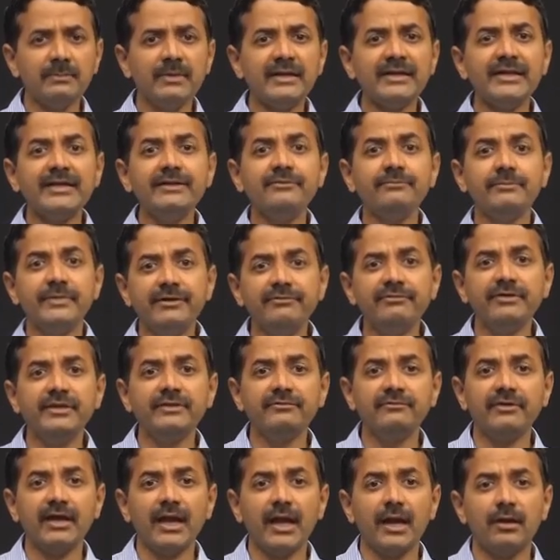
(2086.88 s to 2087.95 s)
But in between
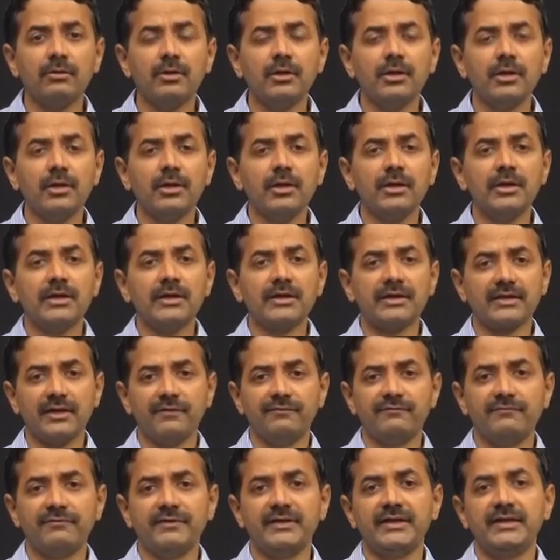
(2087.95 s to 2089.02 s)
we have
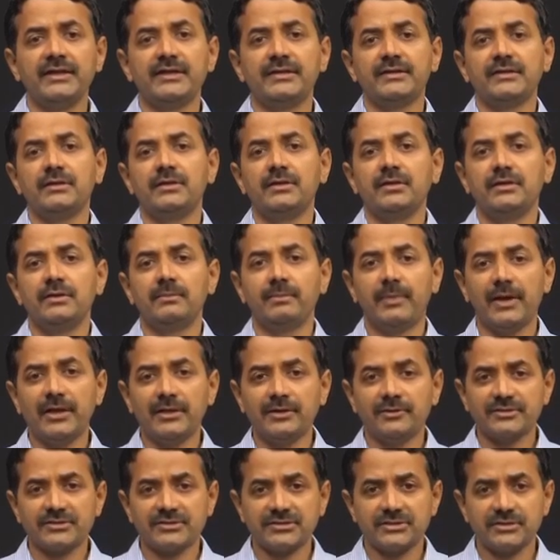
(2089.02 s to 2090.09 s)
club feet,
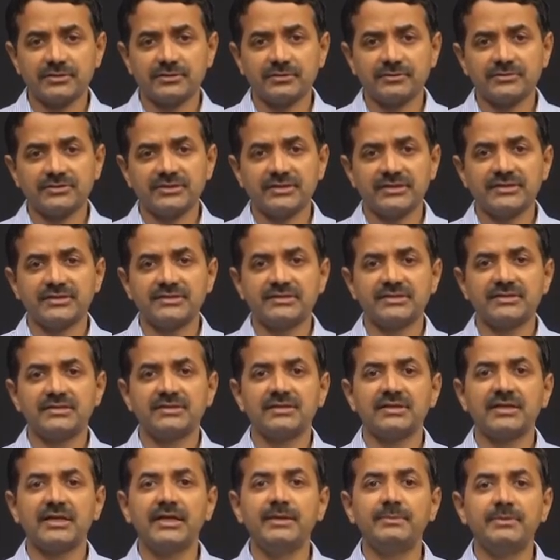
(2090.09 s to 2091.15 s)
pyloric stenosis,
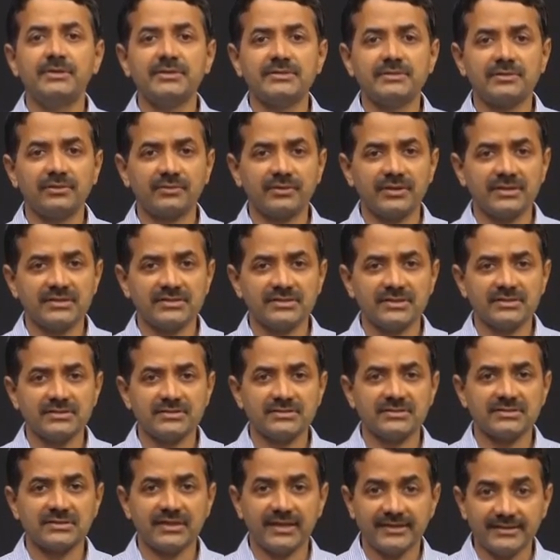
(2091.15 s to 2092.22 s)
hip
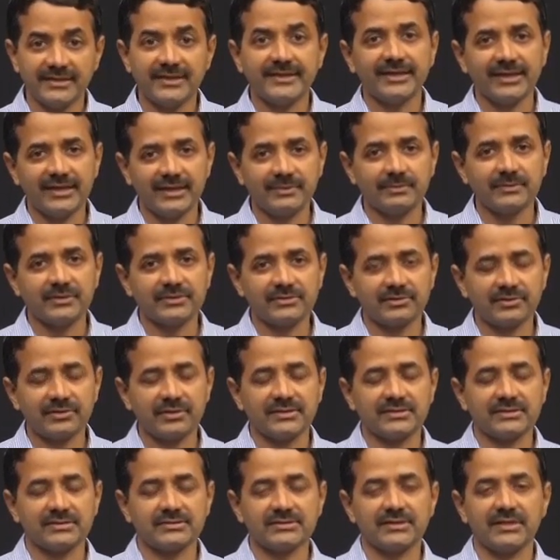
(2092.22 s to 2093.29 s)
dislocations, congenital hip
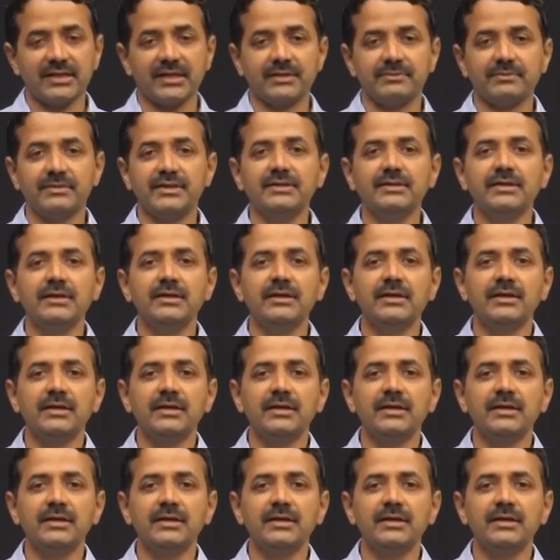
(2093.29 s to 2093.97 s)
dislocation I mean,